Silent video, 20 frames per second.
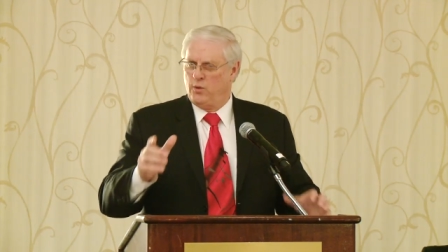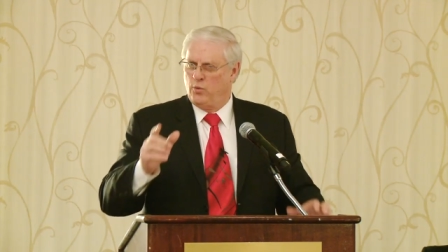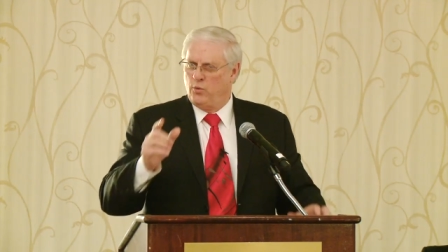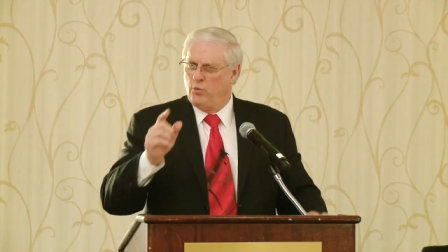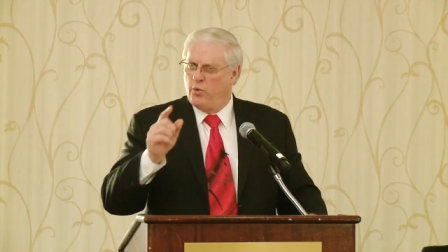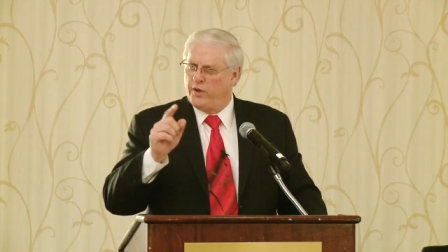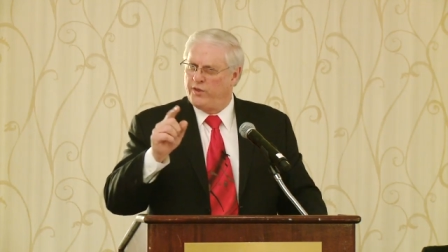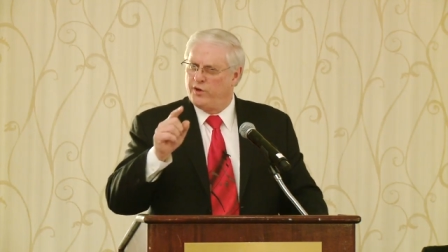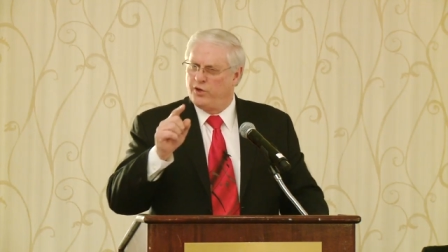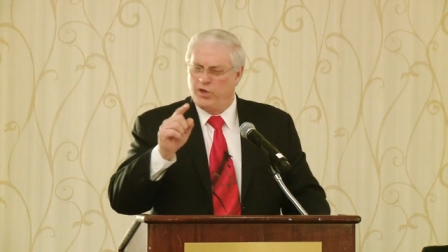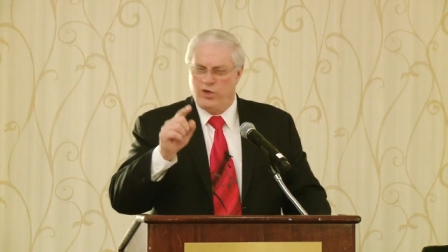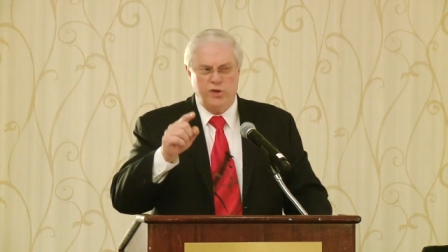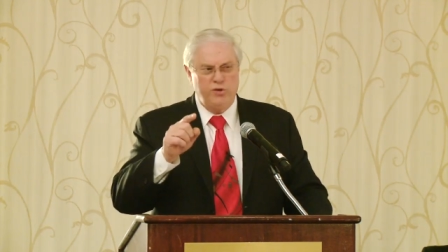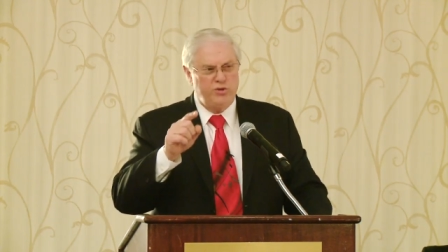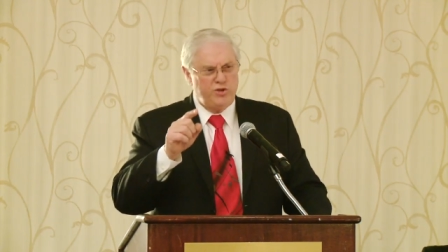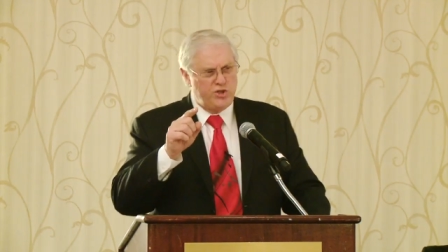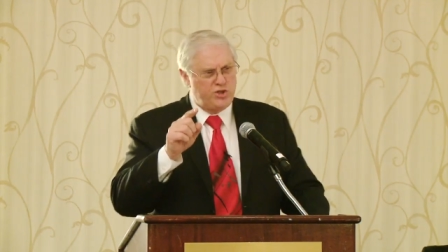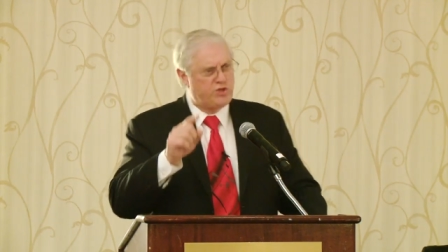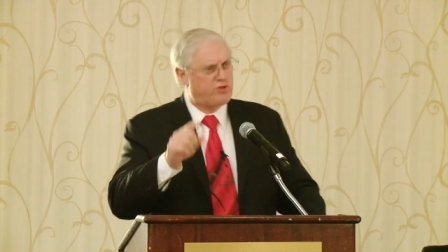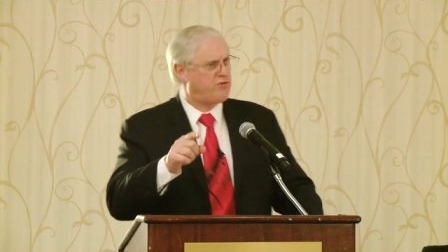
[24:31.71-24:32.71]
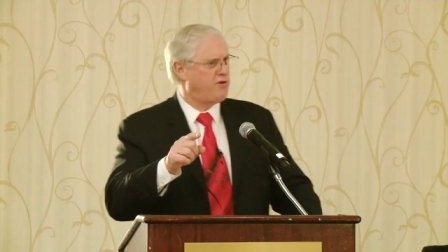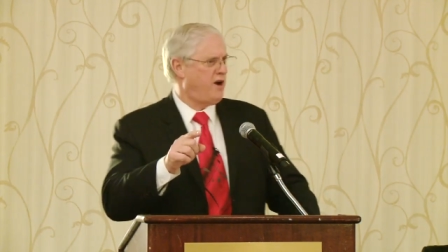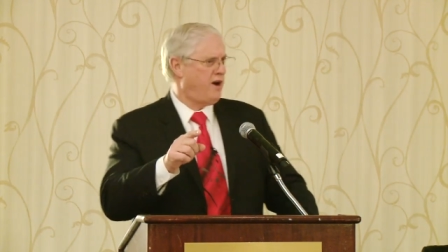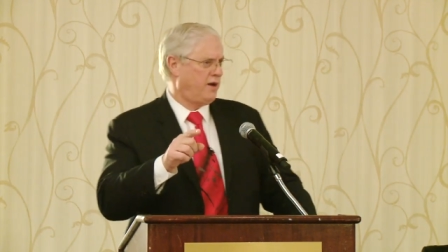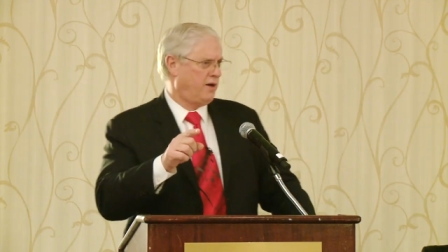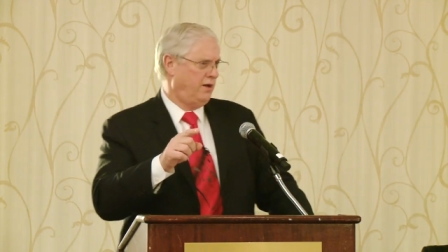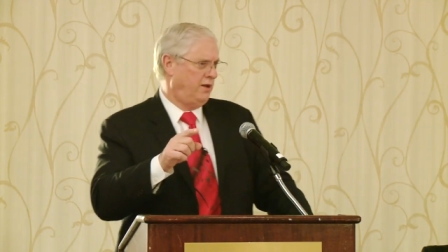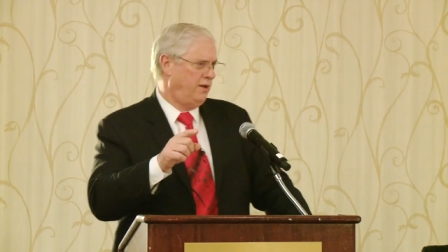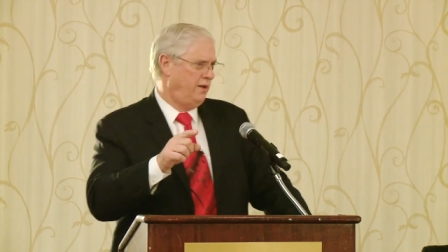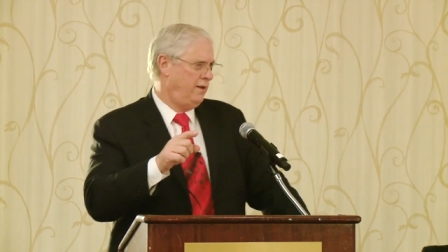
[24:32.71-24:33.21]
whether you
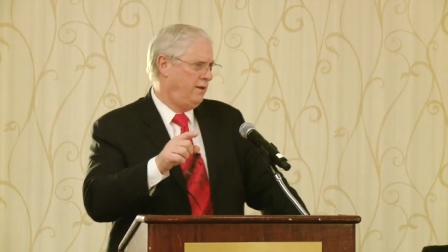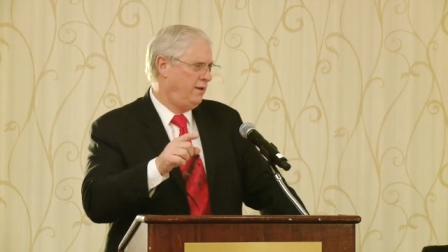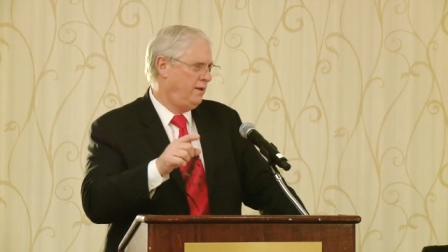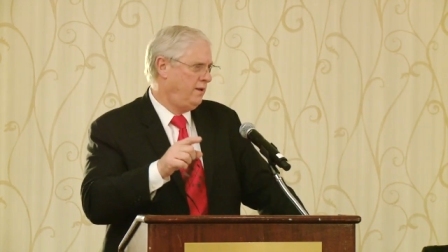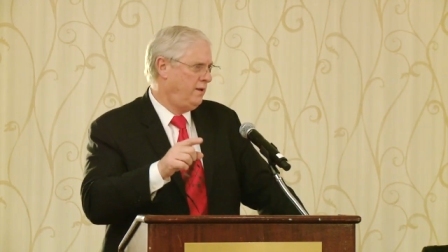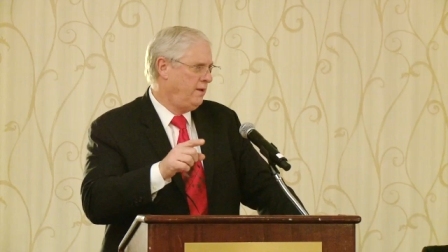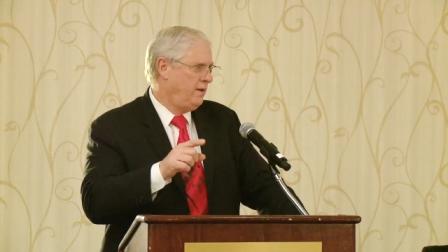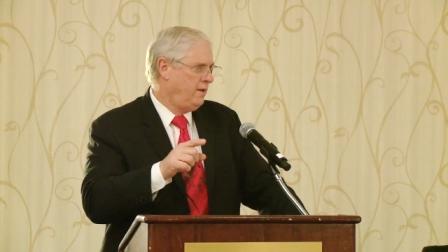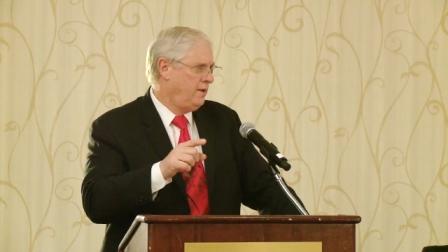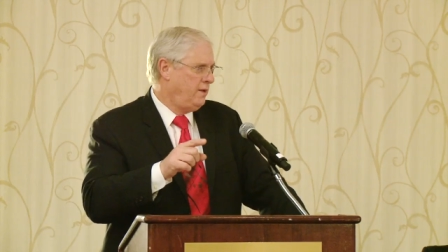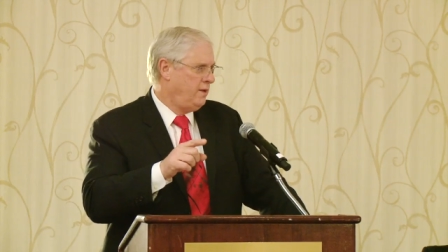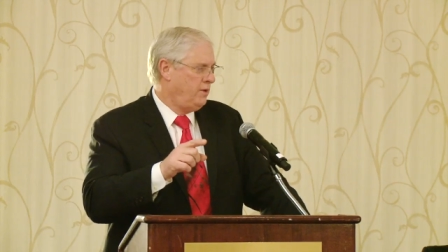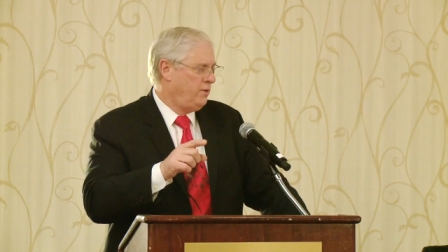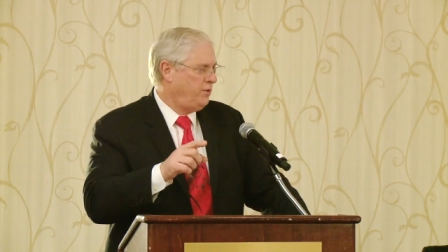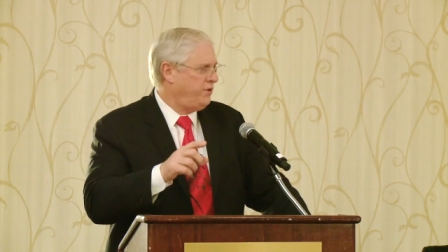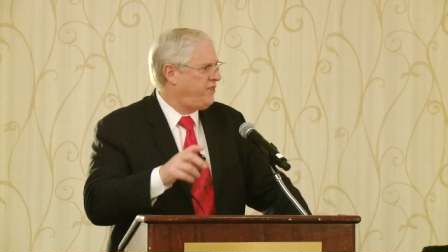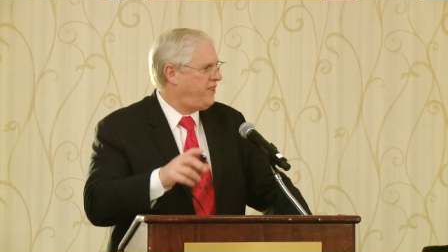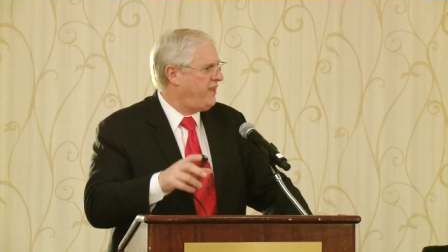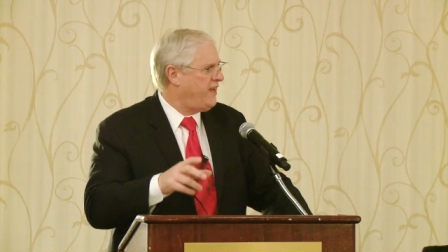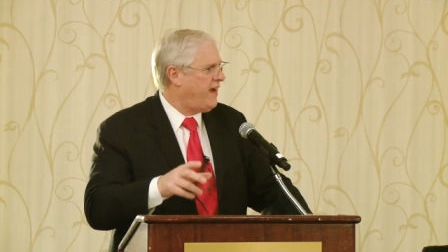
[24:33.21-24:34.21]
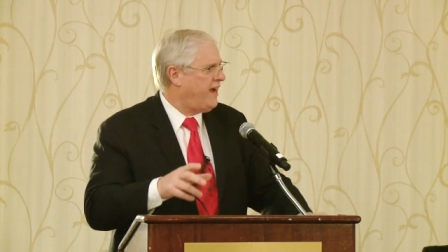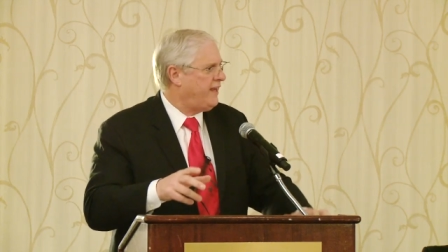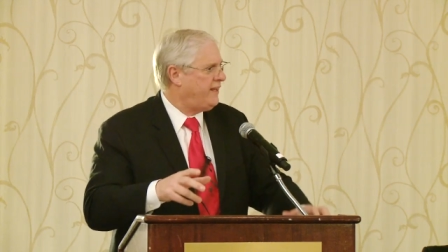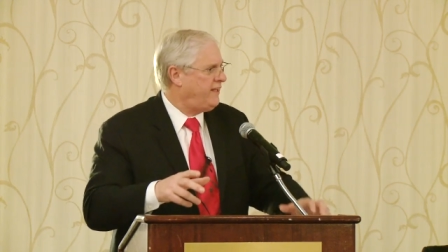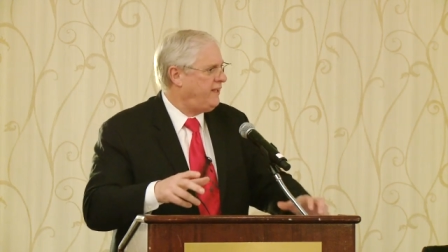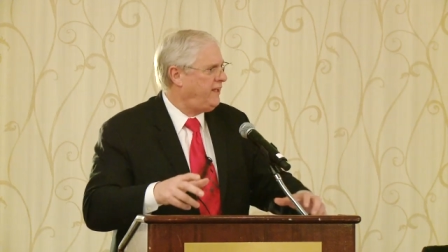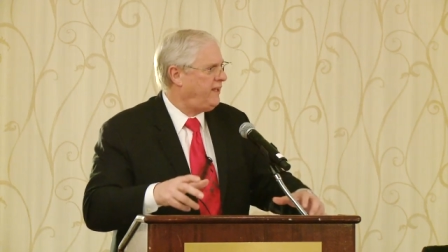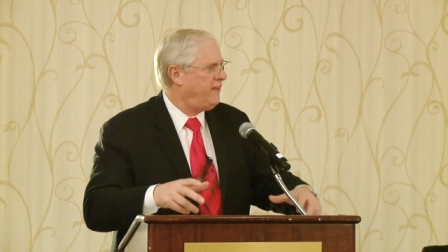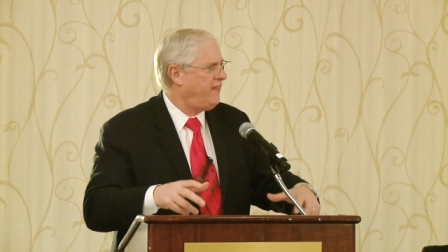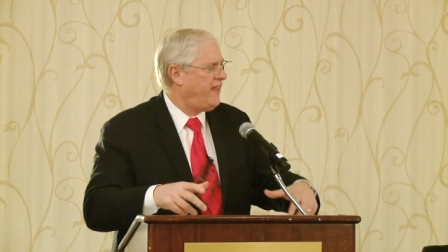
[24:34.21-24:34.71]
struggle with the
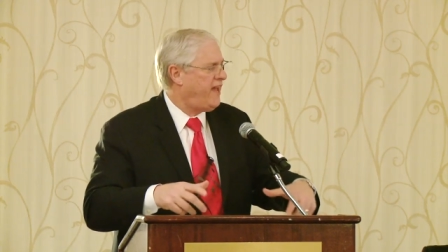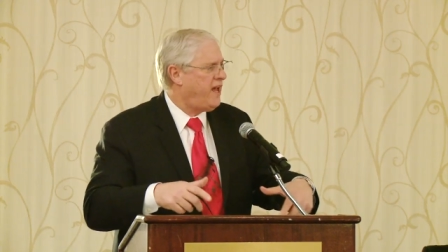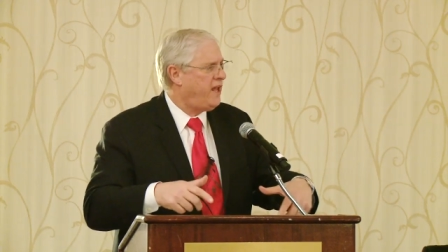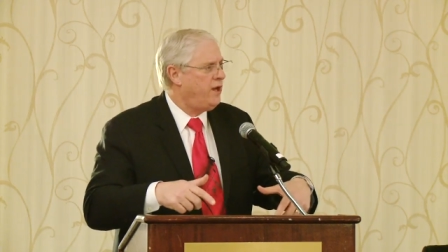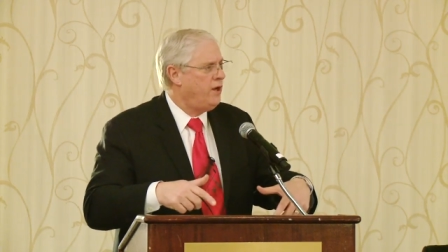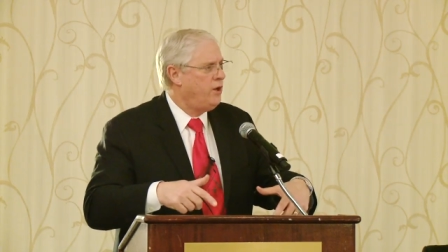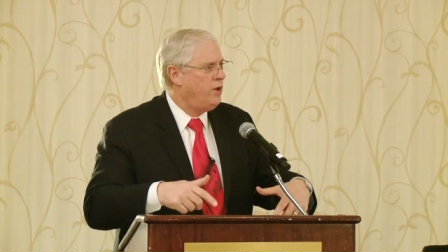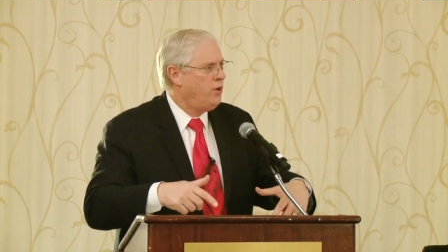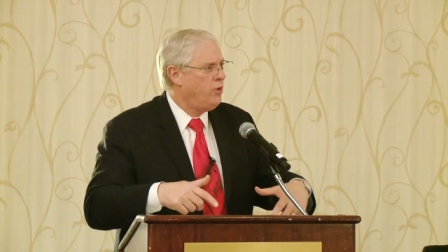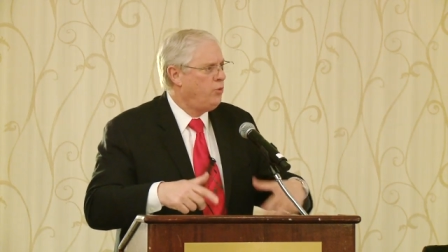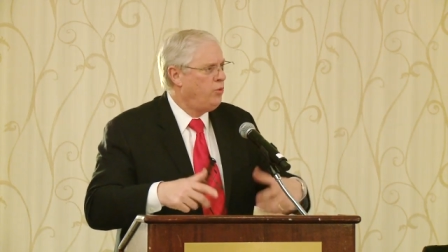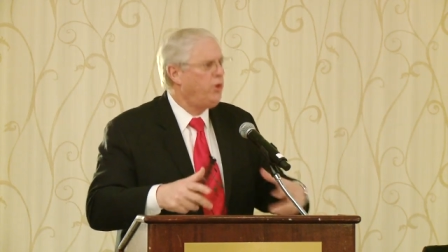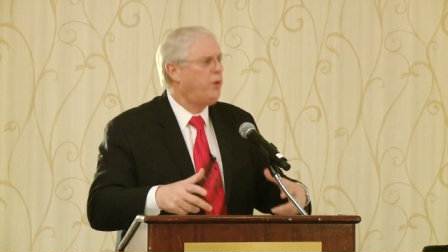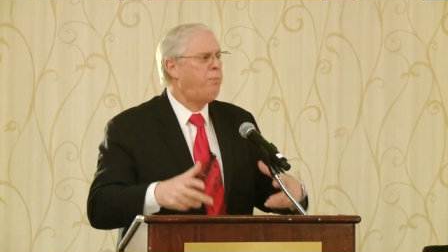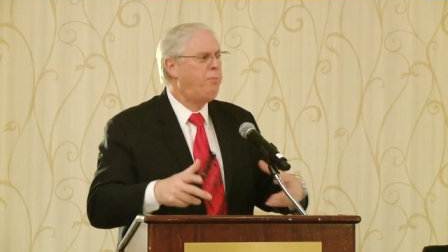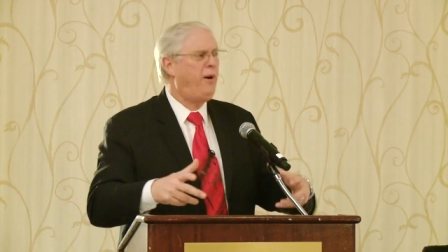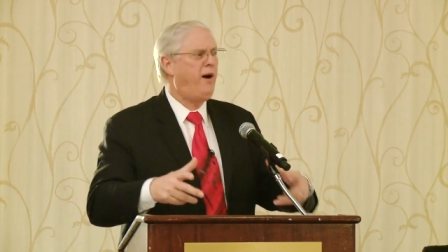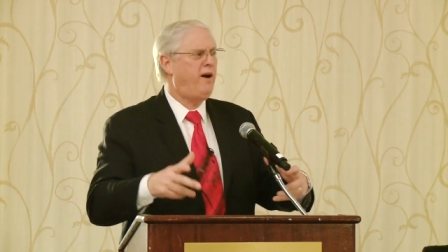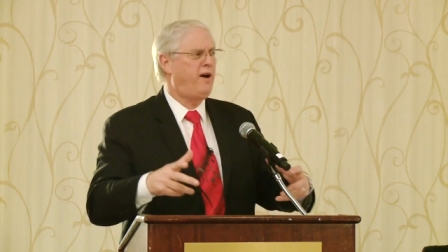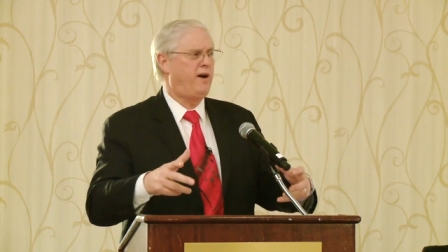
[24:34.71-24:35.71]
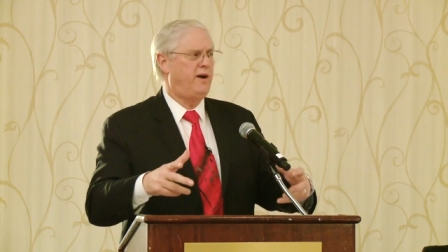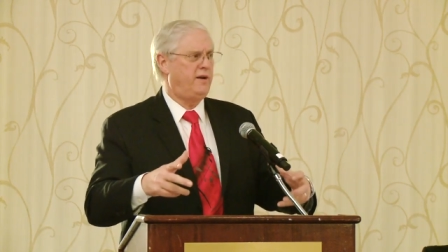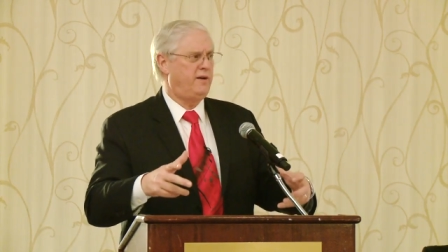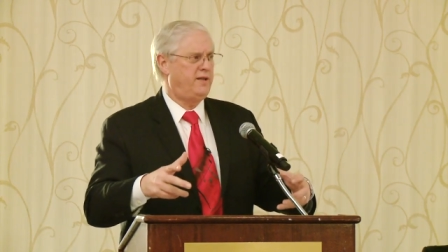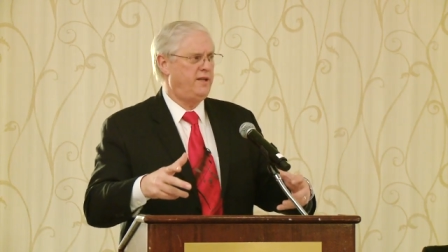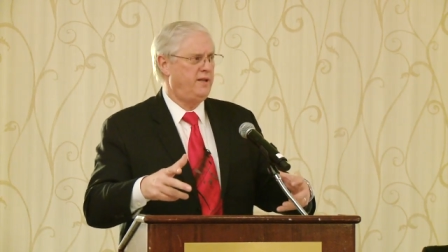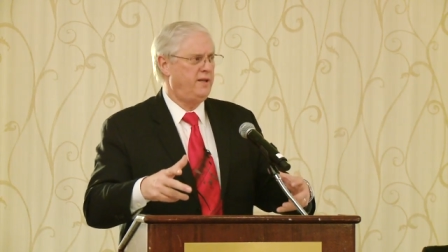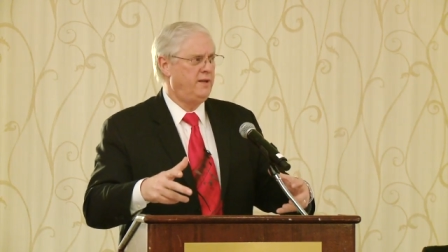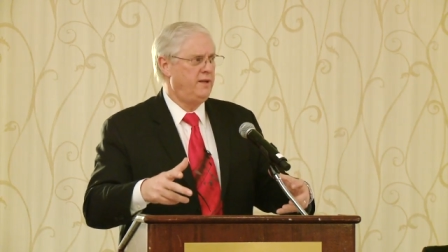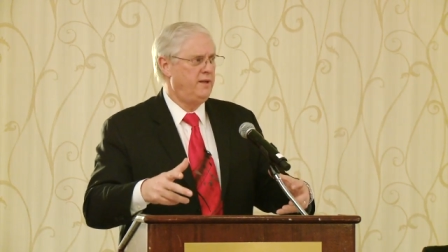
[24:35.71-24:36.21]
idea that we're part,